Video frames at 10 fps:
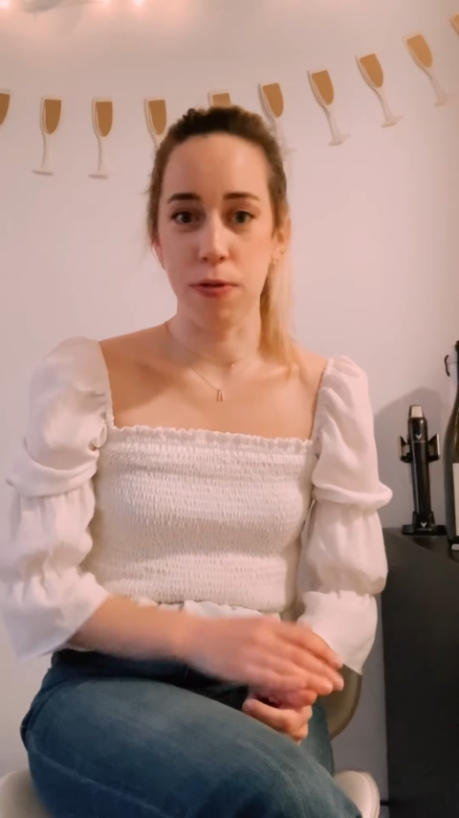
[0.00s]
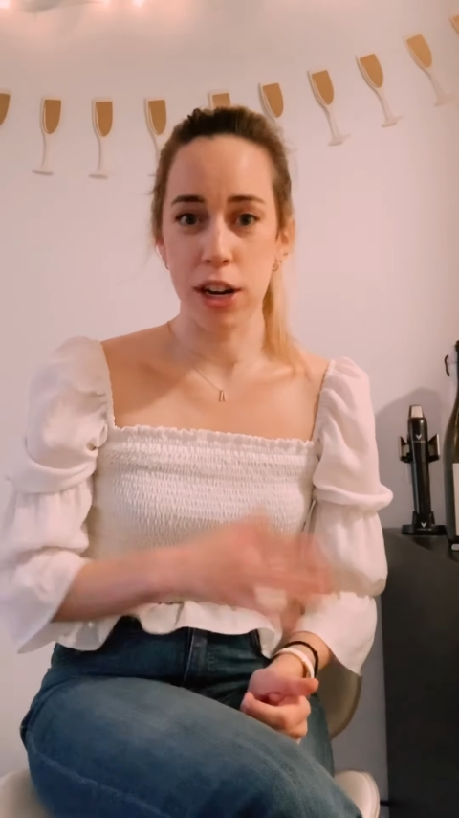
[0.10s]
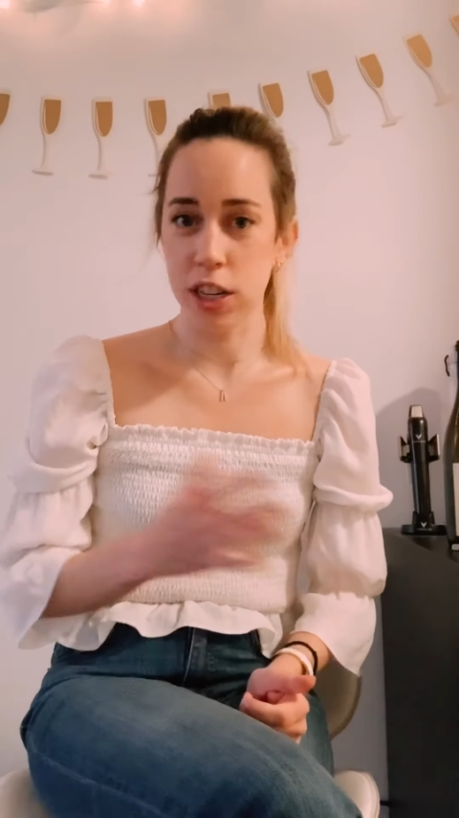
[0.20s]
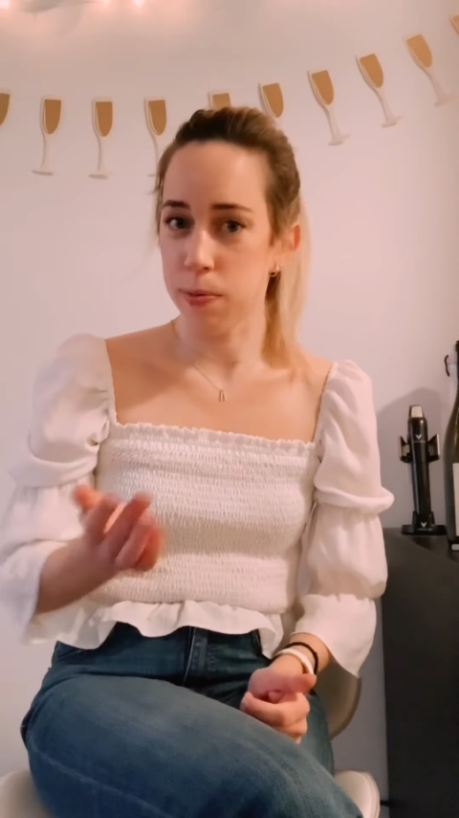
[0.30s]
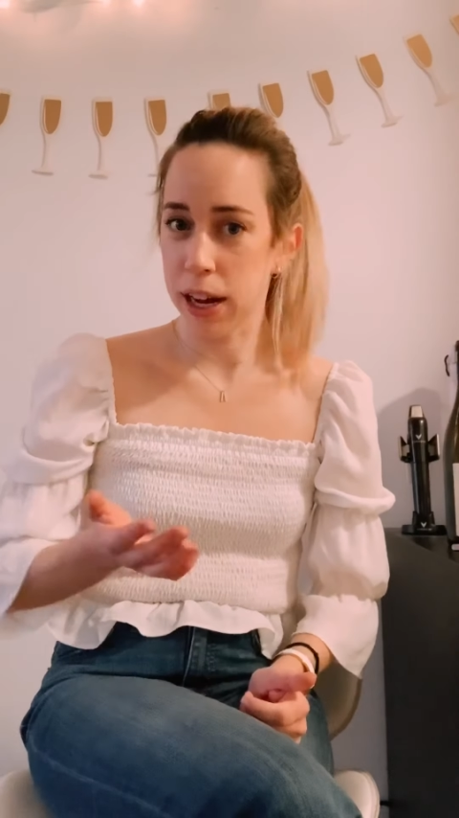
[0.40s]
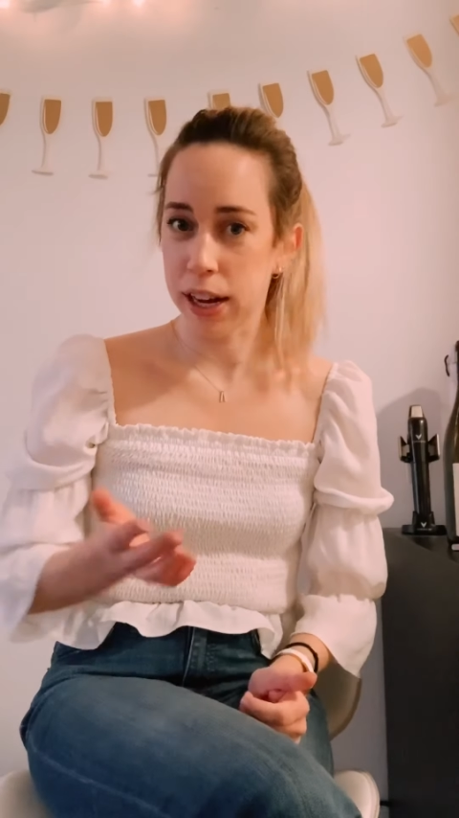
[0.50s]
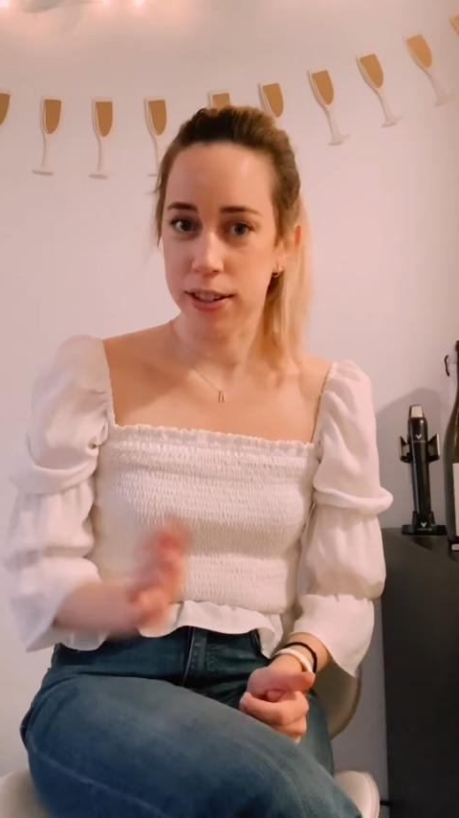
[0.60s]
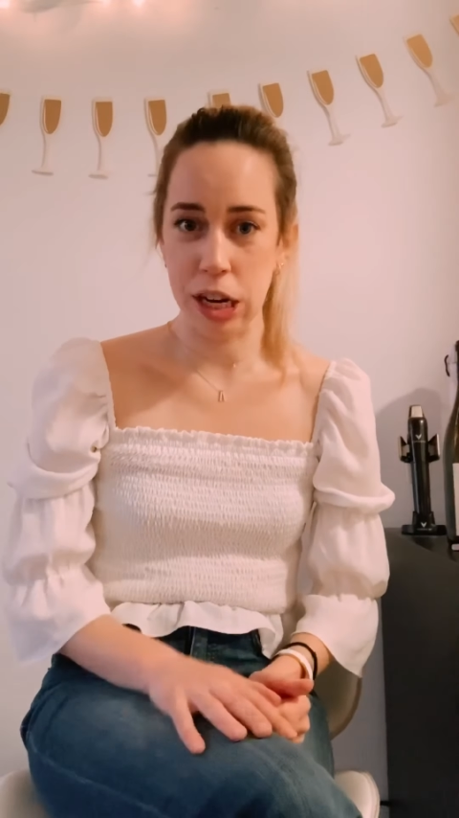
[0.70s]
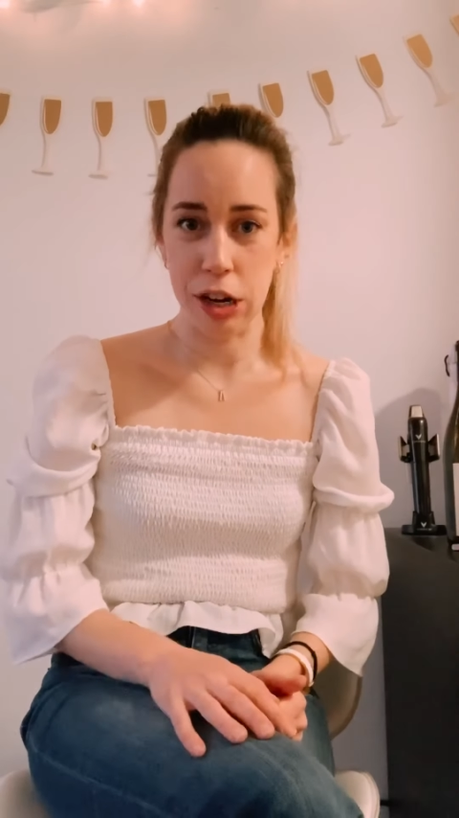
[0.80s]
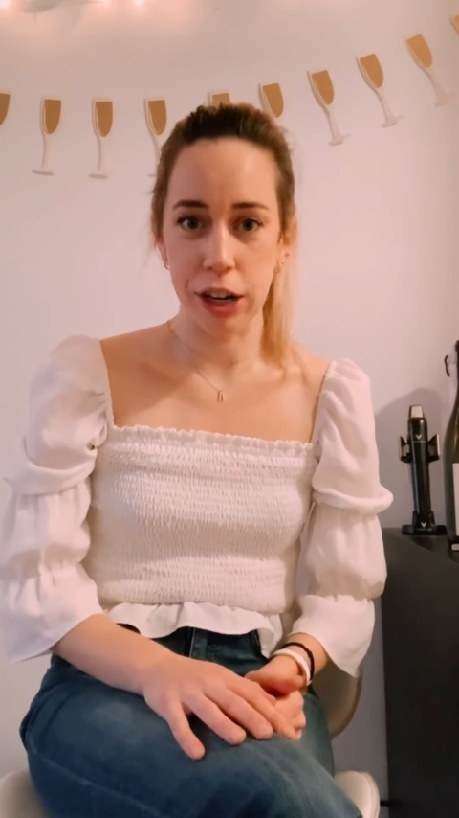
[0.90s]
finish my
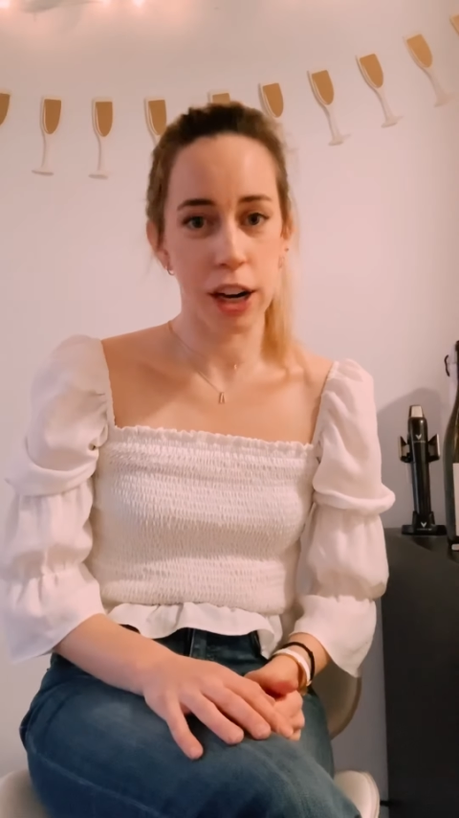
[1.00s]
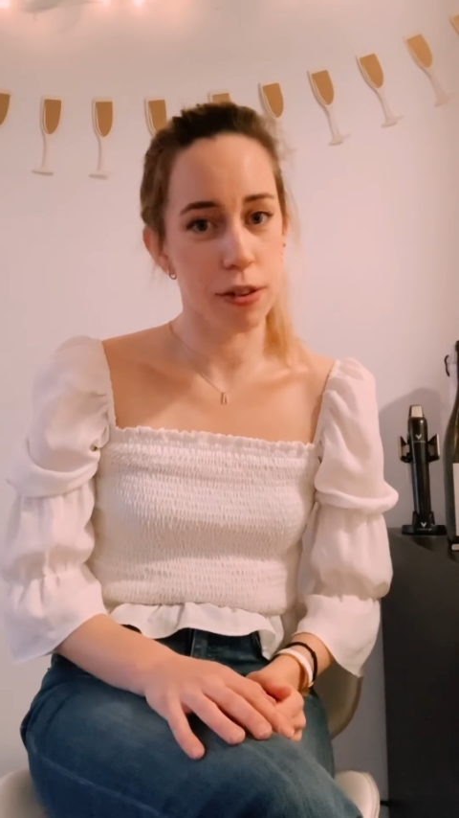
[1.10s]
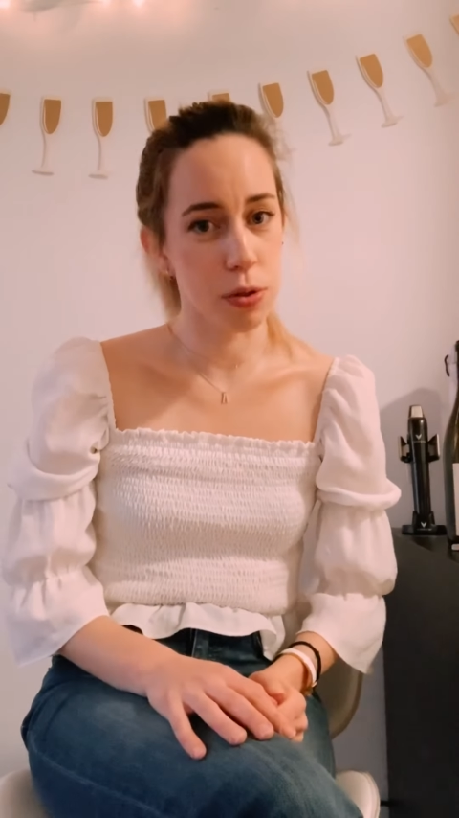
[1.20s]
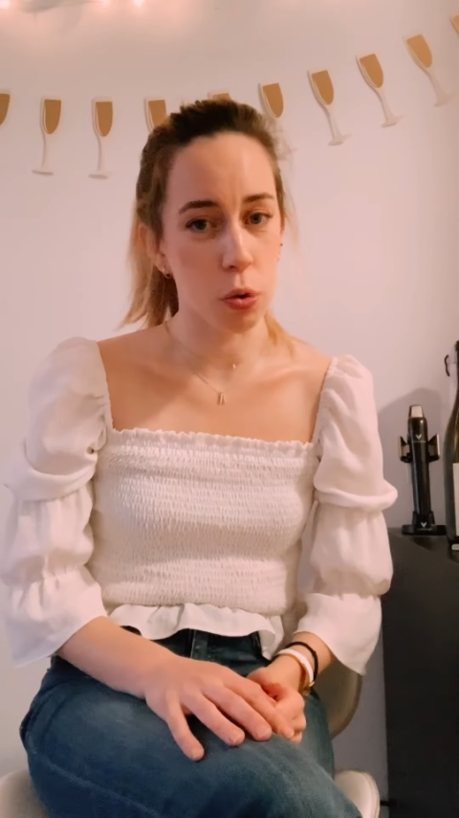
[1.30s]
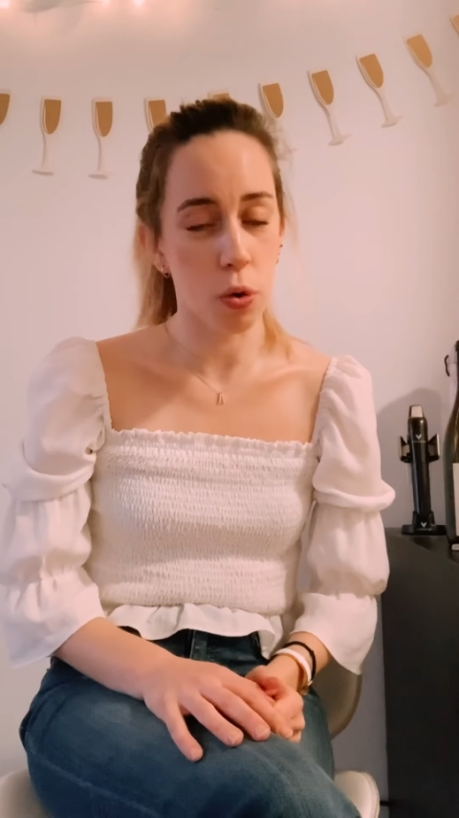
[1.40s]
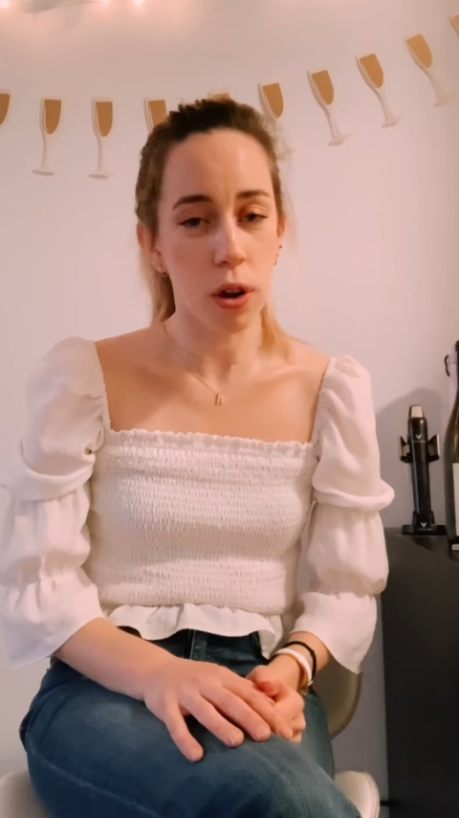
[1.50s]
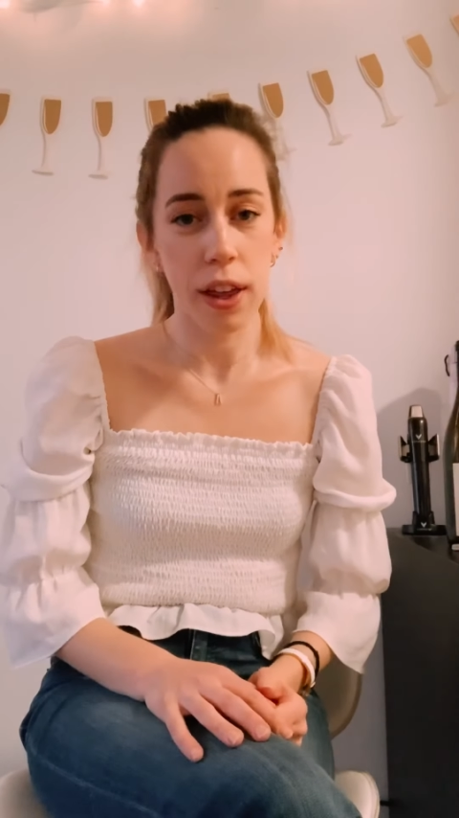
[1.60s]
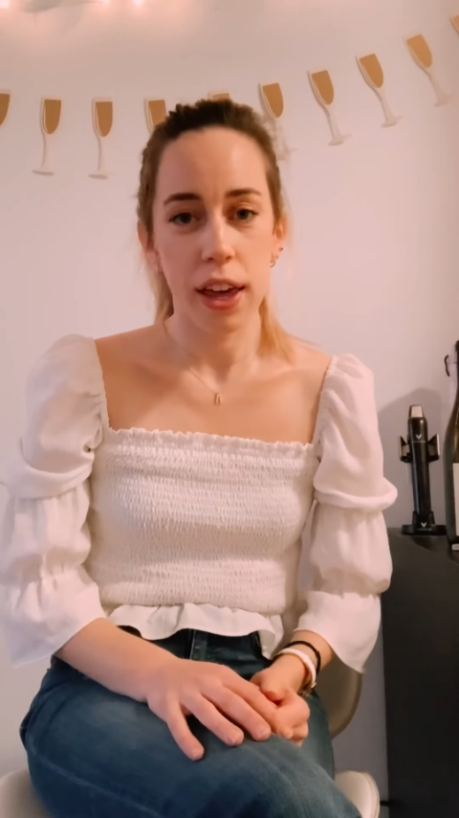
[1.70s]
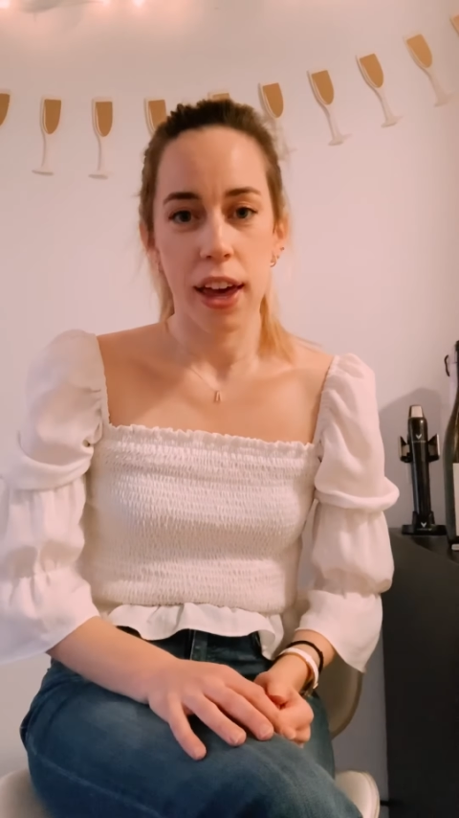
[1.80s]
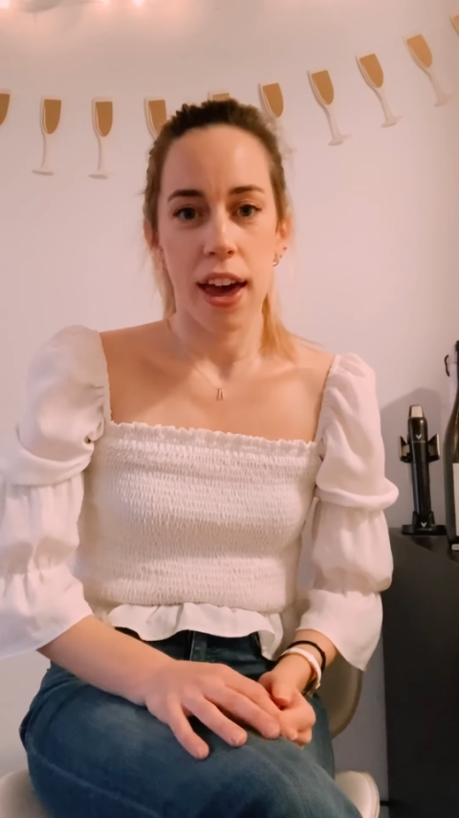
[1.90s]
senior year of school